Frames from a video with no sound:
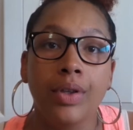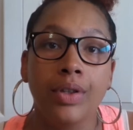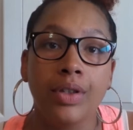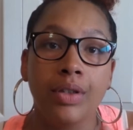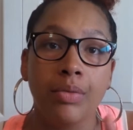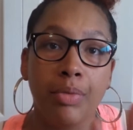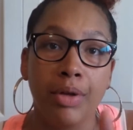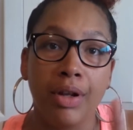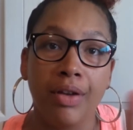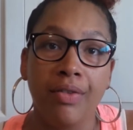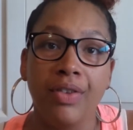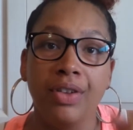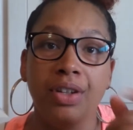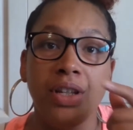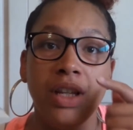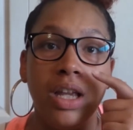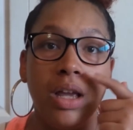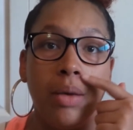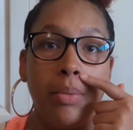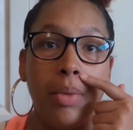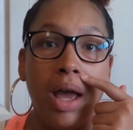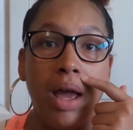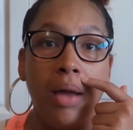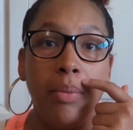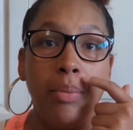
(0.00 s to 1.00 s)
This is a bit of a
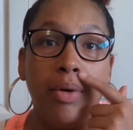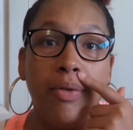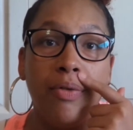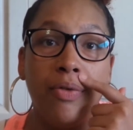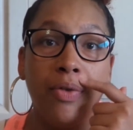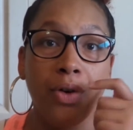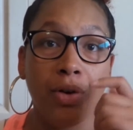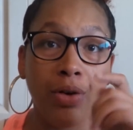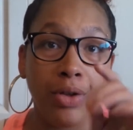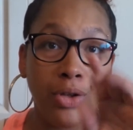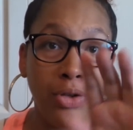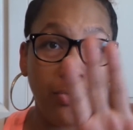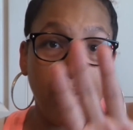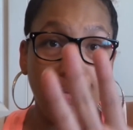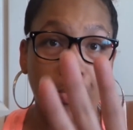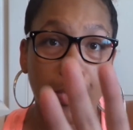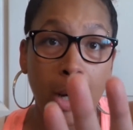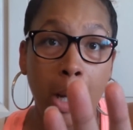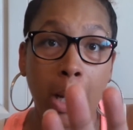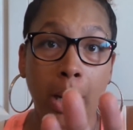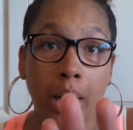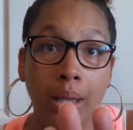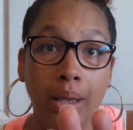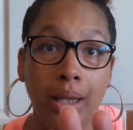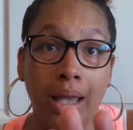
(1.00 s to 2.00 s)
TMI, but for you
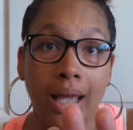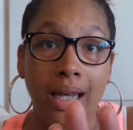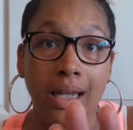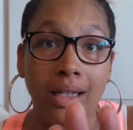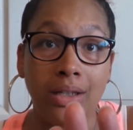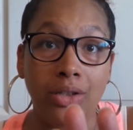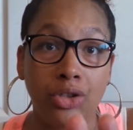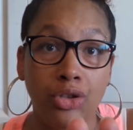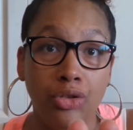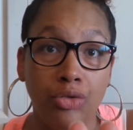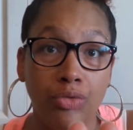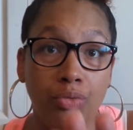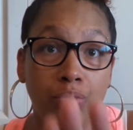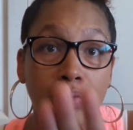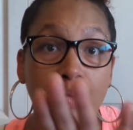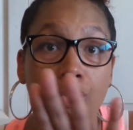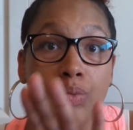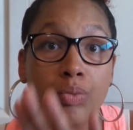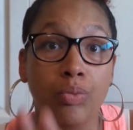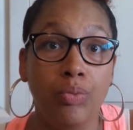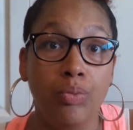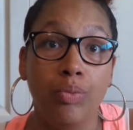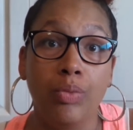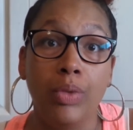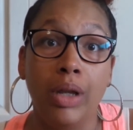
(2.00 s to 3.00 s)
pregnant ladies, you
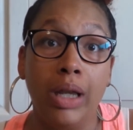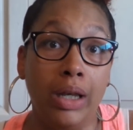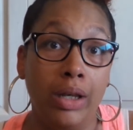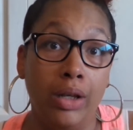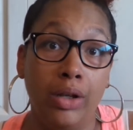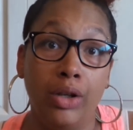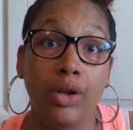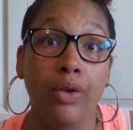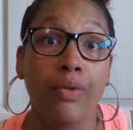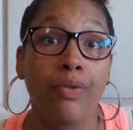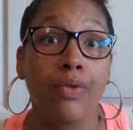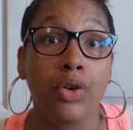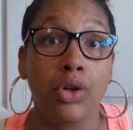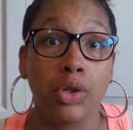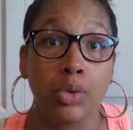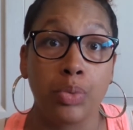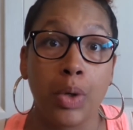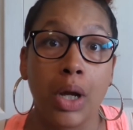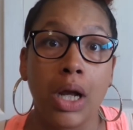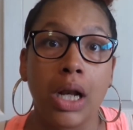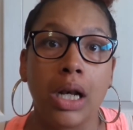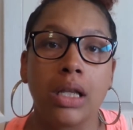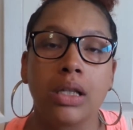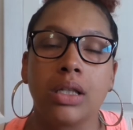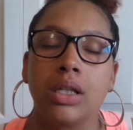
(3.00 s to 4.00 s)
and your first
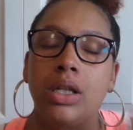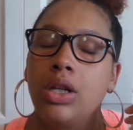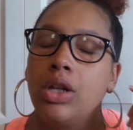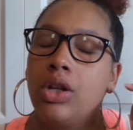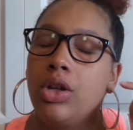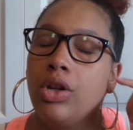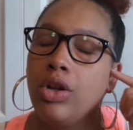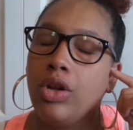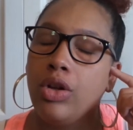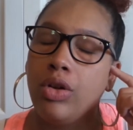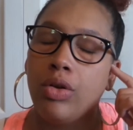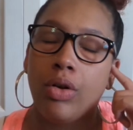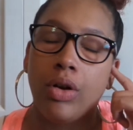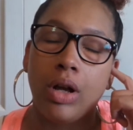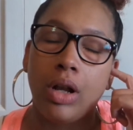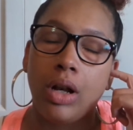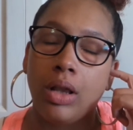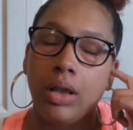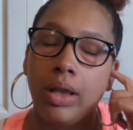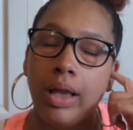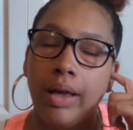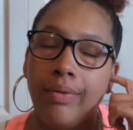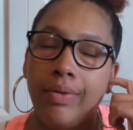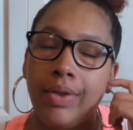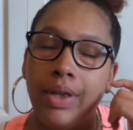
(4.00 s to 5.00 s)
pregnancy, you're going
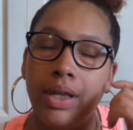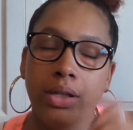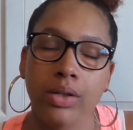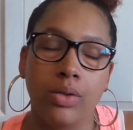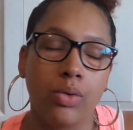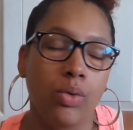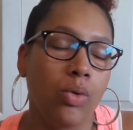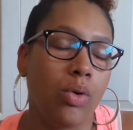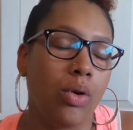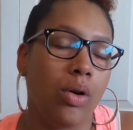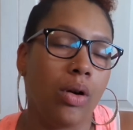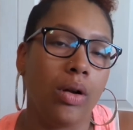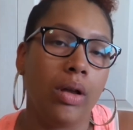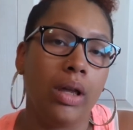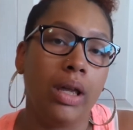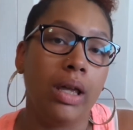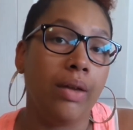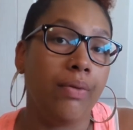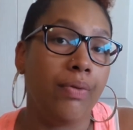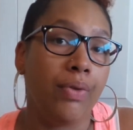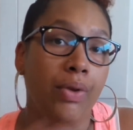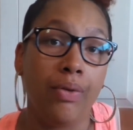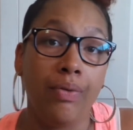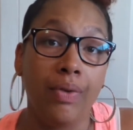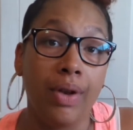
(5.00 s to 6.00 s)
to love this, or
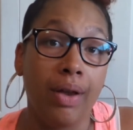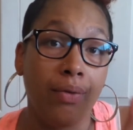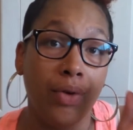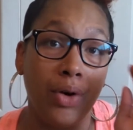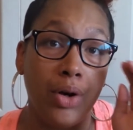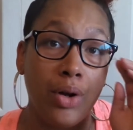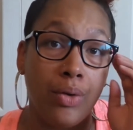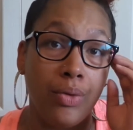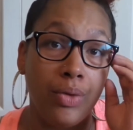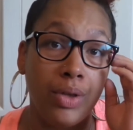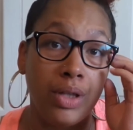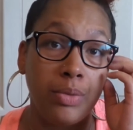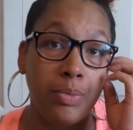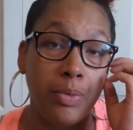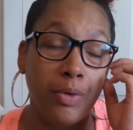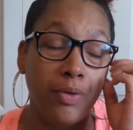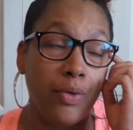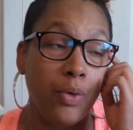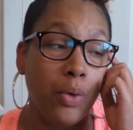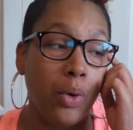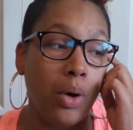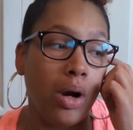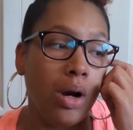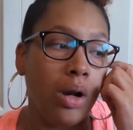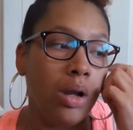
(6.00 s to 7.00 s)
if you've never known this
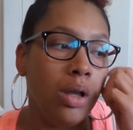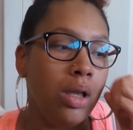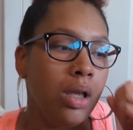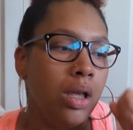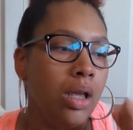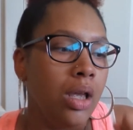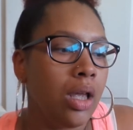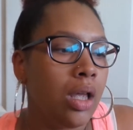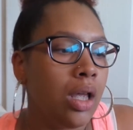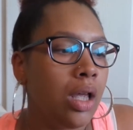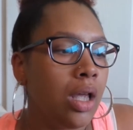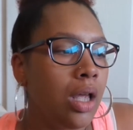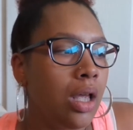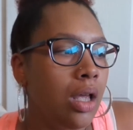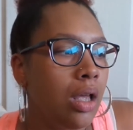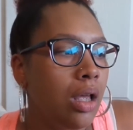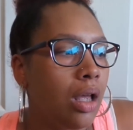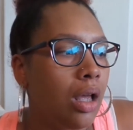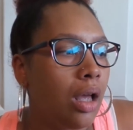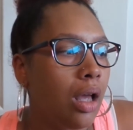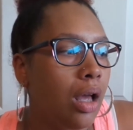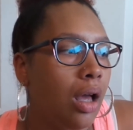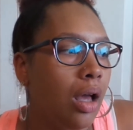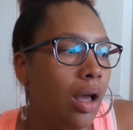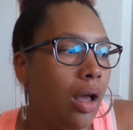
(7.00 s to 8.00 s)
before.
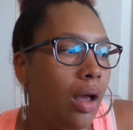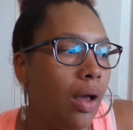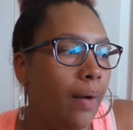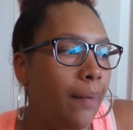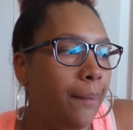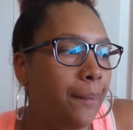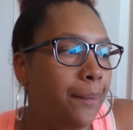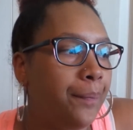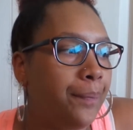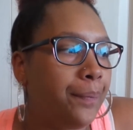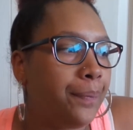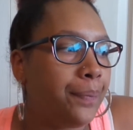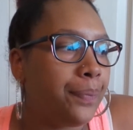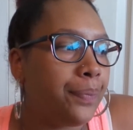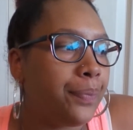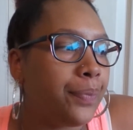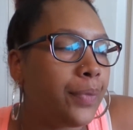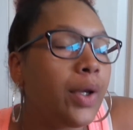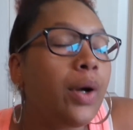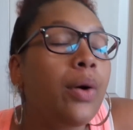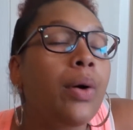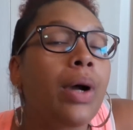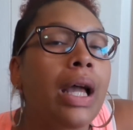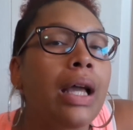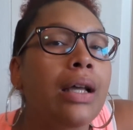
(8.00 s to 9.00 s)

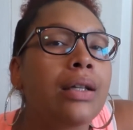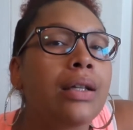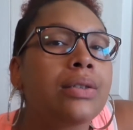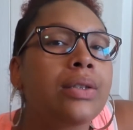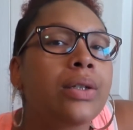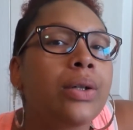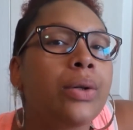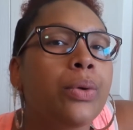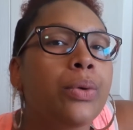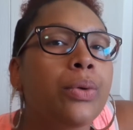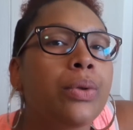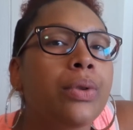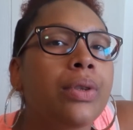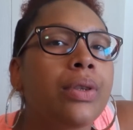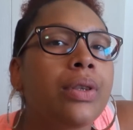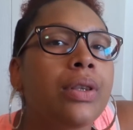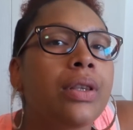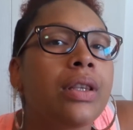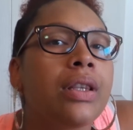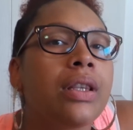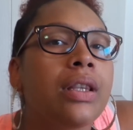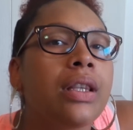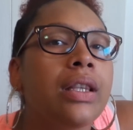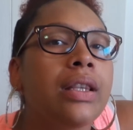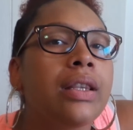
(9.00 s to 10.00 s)
Okay, so
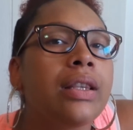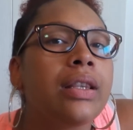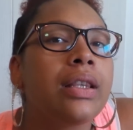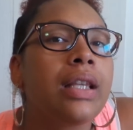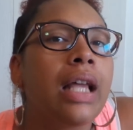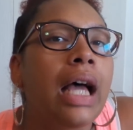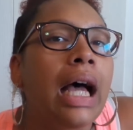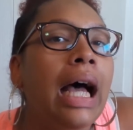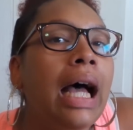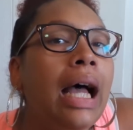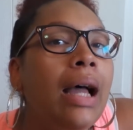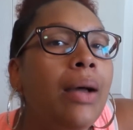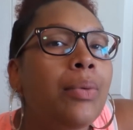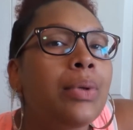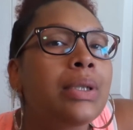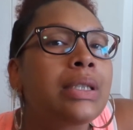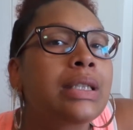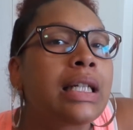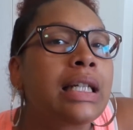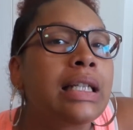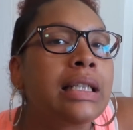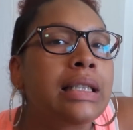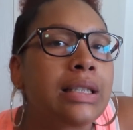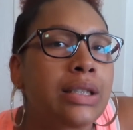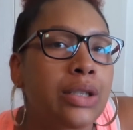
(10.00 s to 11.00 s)
I was
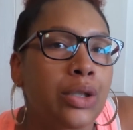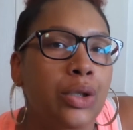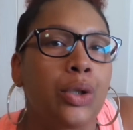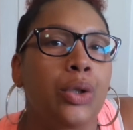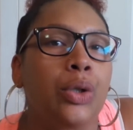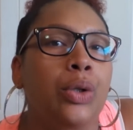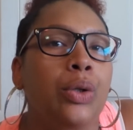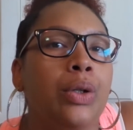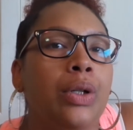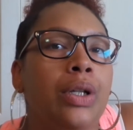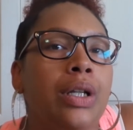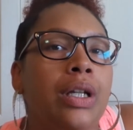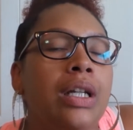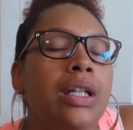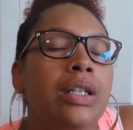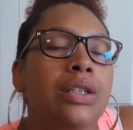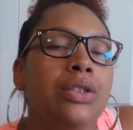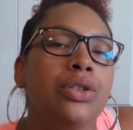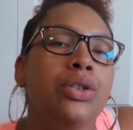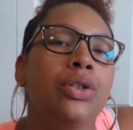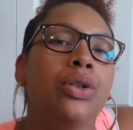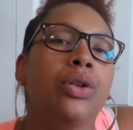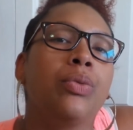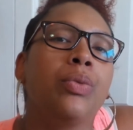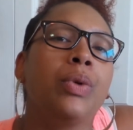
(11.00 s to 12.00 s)
concerned
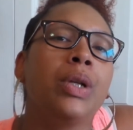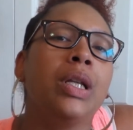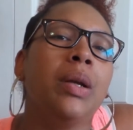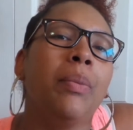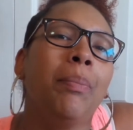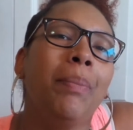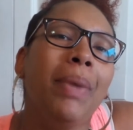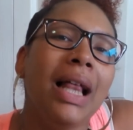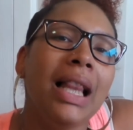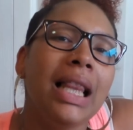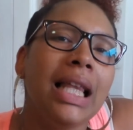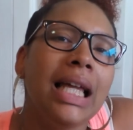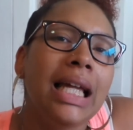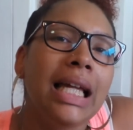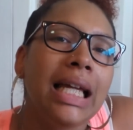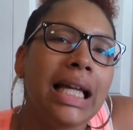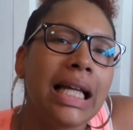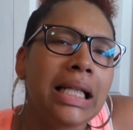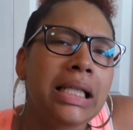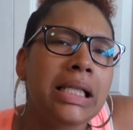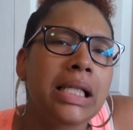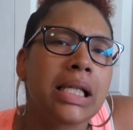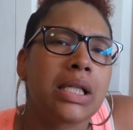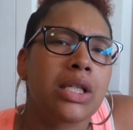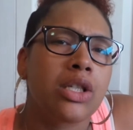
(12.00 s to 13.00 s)
because, you know, when your belly
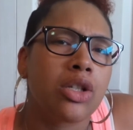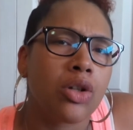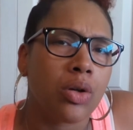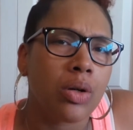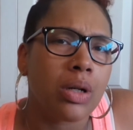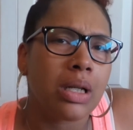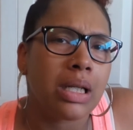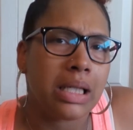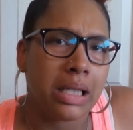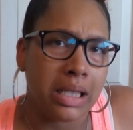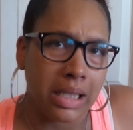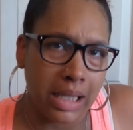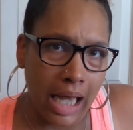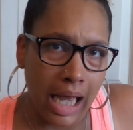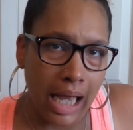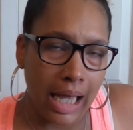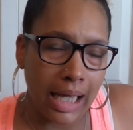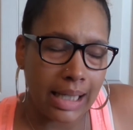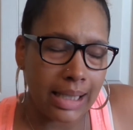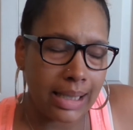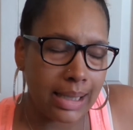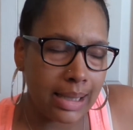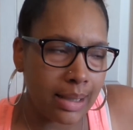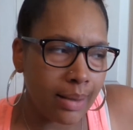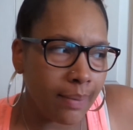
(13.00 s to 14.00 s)
gets a certain
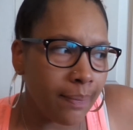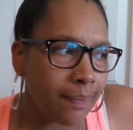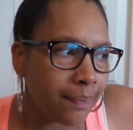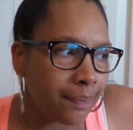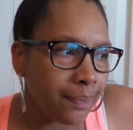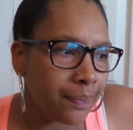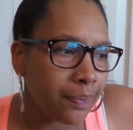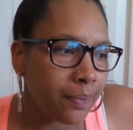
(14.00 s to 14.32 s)
size,